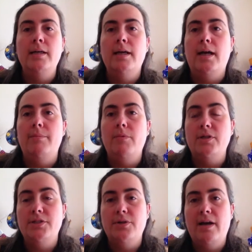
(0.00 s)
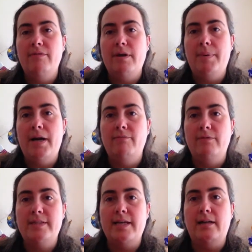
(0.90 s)
I do have that pattern for
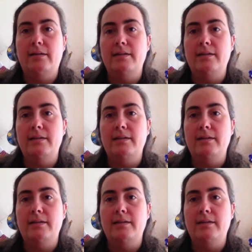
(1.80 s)
sale